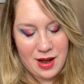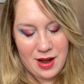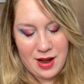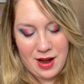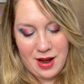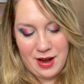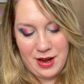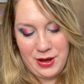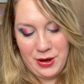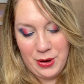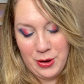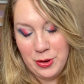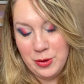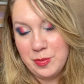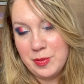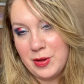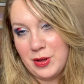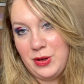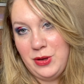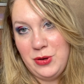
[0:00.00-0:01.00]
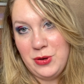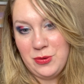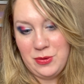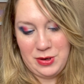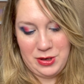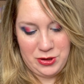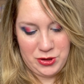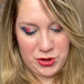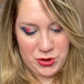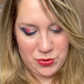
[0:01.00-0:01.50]
I hope that you
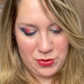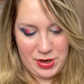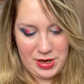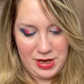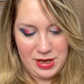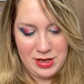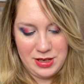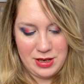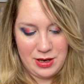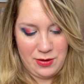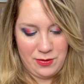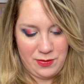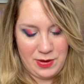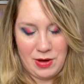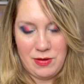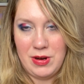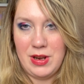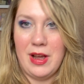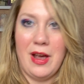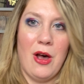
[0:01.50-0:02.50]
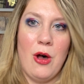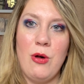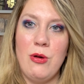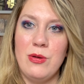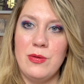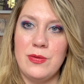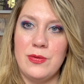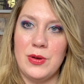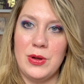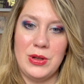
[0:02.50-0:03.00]
enjoyed it and found it
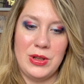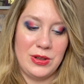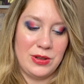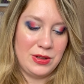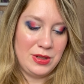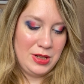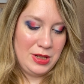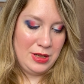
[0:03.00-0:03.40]
helpful.